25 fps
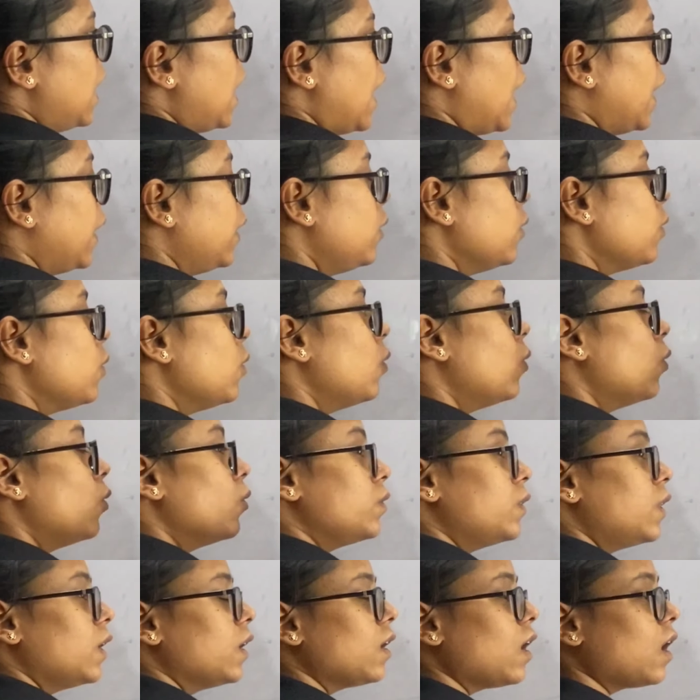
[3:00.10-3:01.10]
and
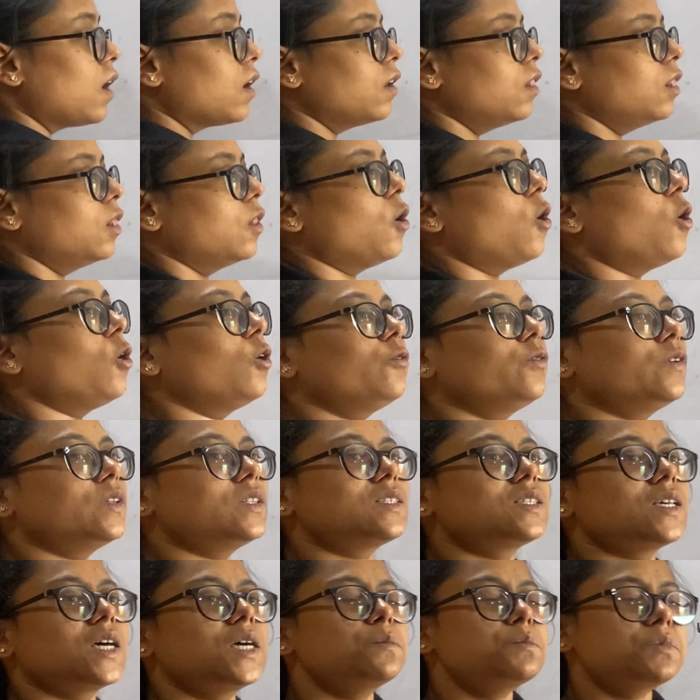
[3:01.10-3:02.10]
there are a lot of
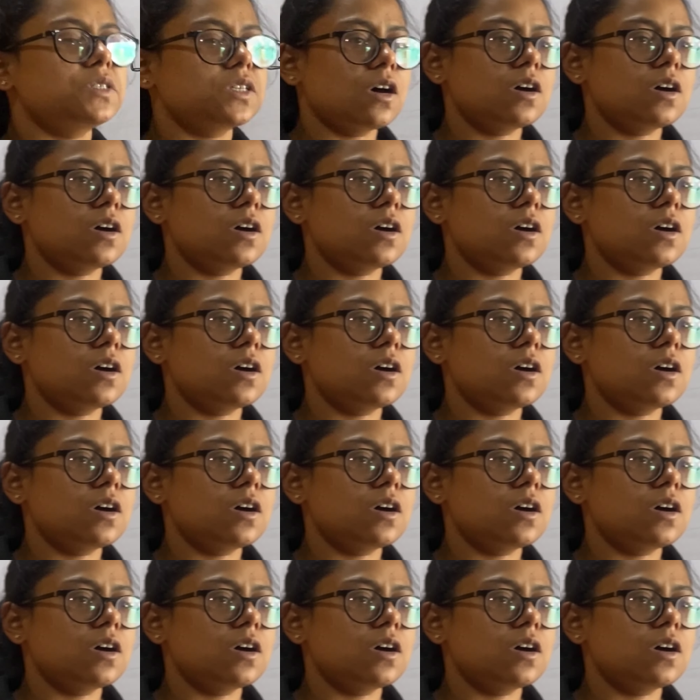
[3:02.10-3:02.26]
enzymes